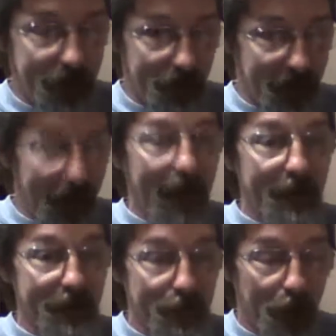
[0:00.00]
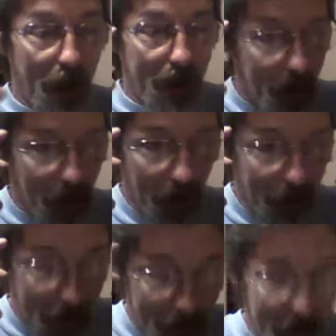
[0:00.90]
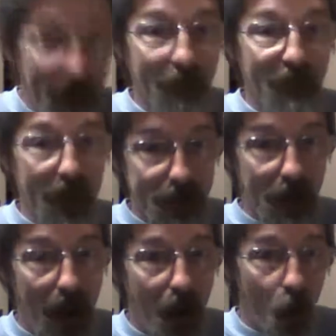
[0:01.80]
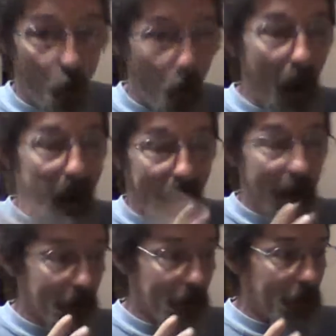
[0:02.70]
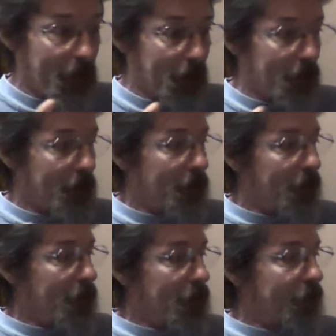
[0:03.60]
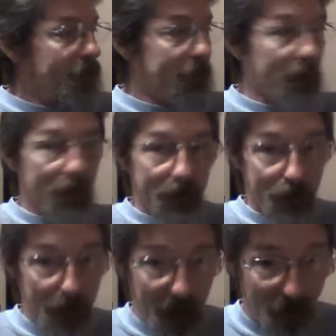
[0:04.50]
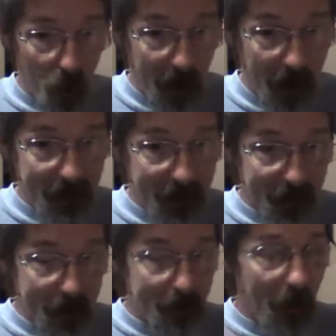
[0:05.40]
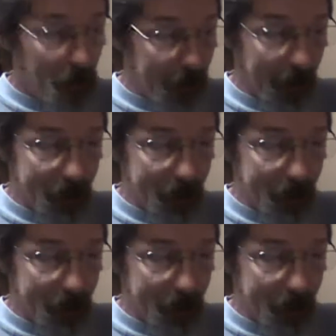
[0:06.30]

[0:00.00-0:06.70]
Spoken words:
things, but the benefits outweigh the 3 or 4 days of smell.